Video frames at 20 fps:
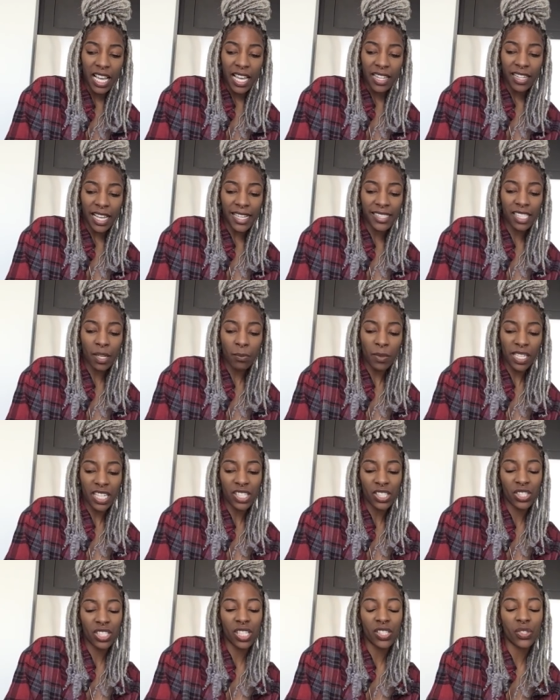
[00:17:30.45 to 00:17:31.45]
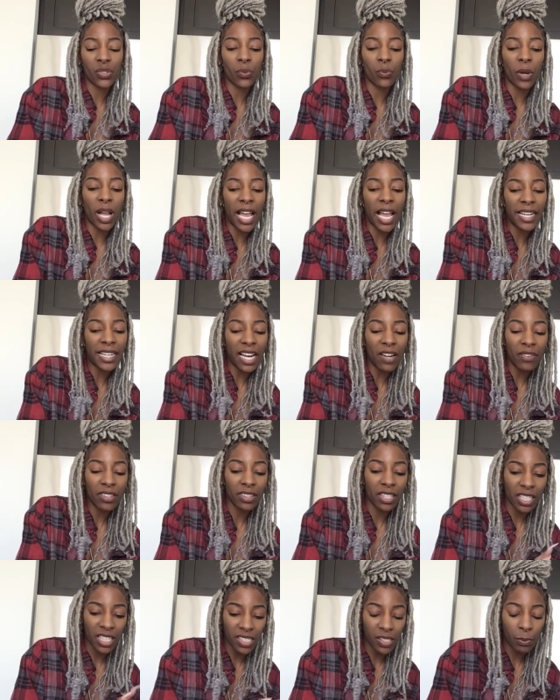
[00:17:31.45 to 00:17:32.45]
Like something is just right.
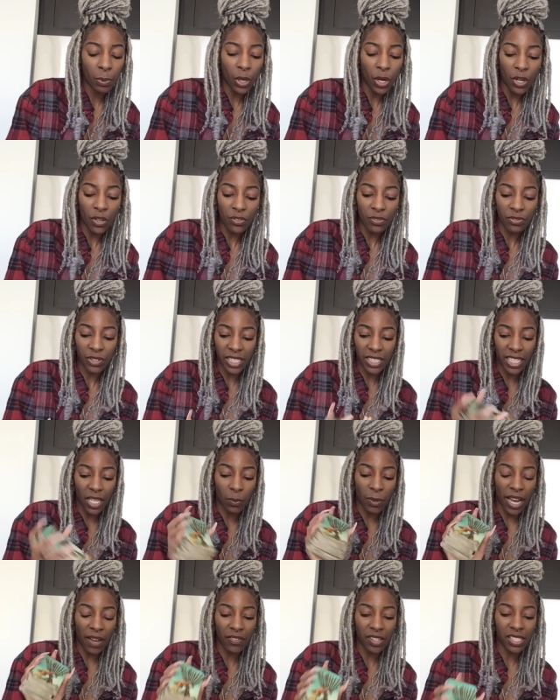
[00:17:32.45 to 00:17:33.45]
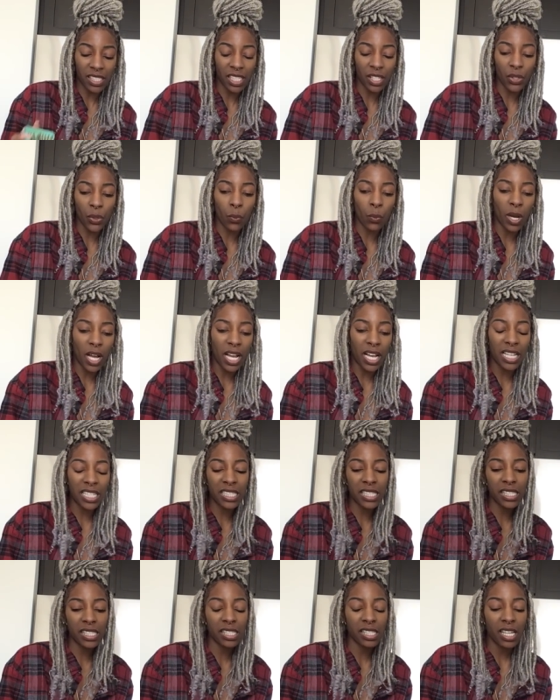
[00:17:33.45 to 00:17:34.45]
Everything is perfect. Yeah, we have the Ten of
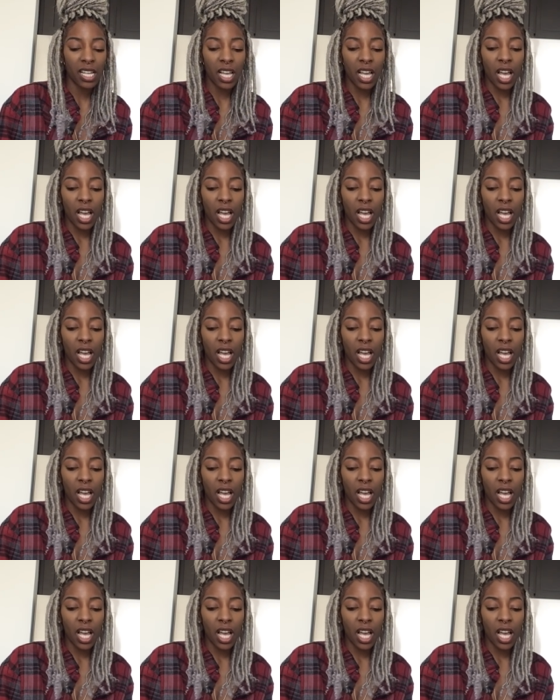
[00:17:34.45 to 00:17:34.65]
Wands.